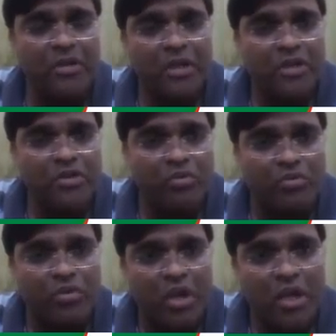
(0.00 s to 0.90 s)
a by
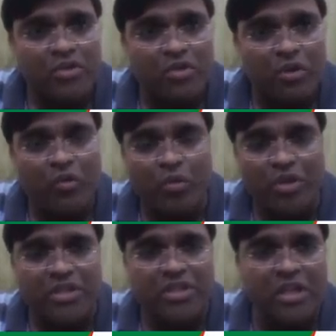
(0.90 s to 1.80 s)
2. This
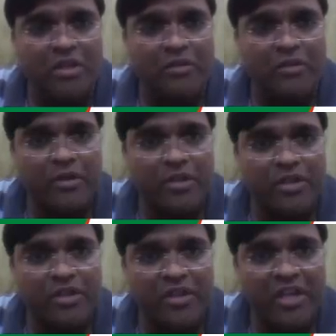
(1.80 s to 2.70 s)
is x equals
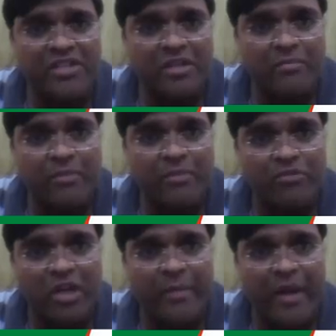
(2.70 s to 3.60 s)
to a upon
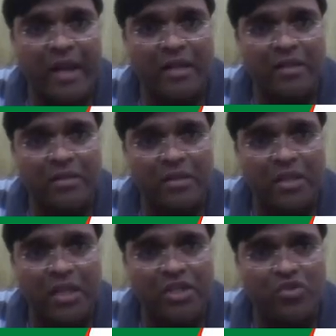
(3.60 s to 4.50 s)
2.
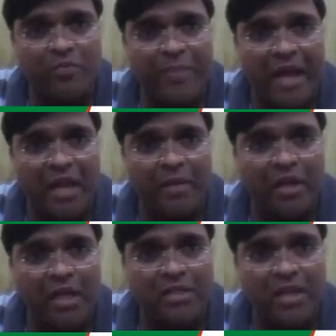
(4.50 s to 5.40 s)
So what is
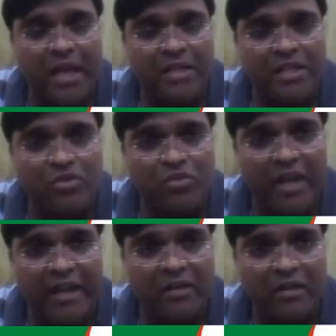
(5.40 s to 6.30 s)
the
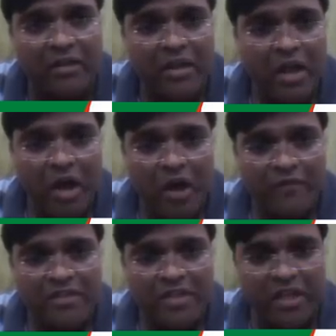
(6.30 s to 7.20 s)
region bounded
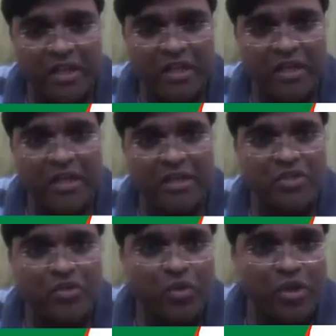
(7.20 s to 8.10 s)
by these two
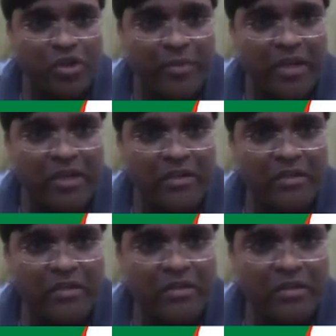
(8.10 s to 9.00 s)
parabolas
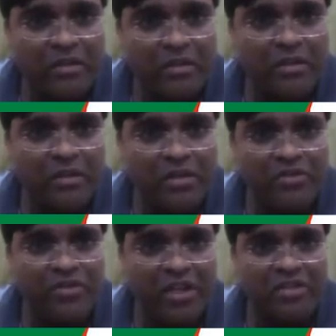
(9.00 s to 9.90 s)
and these two lines?
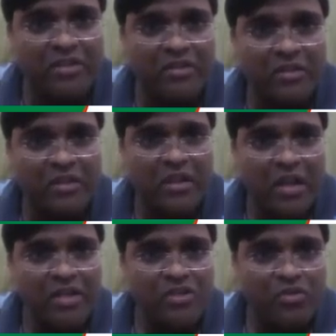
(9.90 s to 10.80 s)

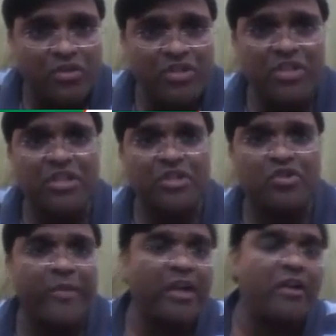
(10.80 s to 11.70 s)
Obviously it is going to
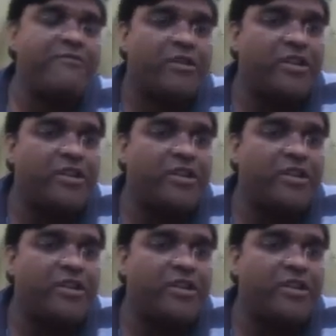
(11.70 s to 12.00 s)
be